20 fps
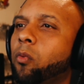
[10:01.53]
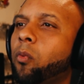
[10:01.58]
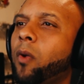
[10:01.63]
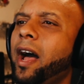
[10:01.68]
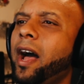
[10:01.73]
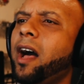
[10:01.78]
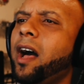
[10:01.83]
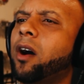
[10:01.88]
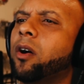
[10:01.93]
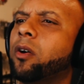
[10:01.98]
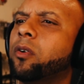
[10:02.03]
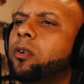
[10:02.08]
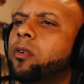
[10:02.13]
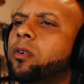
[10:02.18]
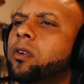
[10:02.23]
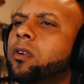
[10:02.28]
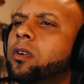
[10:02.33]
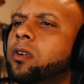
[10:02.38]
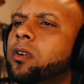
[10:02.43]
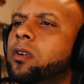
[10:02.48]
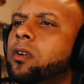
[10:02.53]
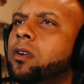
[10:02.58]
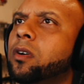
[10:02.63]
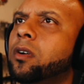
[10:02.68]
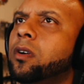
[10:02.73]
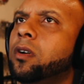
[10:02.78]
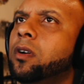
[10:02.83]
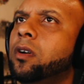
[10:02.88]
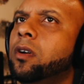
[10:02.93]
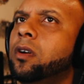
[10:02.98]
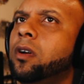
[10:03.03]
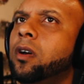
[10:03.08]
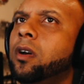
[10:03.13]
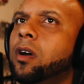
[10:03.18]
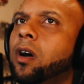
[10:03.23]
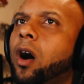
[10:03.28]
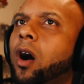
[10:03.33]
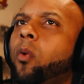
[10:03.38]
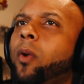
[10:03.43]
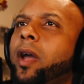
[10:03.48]
Wow.
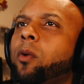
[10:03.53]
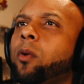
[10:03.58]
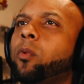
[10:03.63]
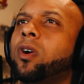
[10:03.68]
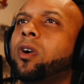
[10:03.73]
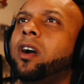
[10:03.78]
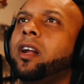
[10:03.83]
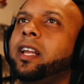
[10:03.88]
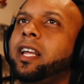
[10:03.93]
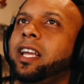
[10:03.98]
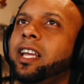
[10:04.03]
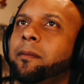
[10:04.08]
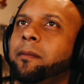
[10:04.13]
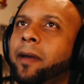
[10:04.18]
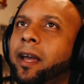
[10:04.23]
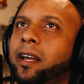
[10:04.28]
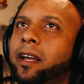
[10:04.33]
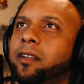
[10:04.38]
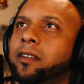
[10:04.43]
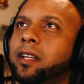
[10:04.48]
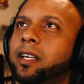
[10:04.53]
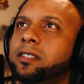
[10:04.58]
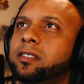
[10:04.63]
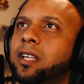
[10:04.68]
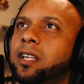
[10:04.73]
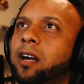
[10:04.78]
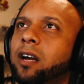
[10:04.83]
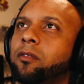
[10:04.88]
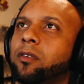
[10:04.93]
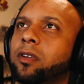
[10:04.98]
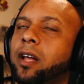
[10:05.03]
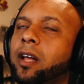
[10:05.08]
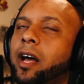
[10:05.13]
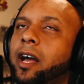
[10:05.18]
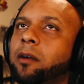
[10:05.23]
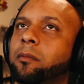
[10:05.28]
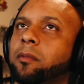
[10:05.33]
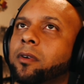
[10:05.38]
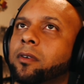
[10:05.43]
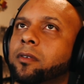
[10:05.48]
Oh, wait, we're on eBay. That's not
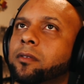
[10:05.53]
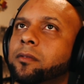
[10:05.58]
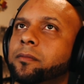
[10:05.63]
reliable.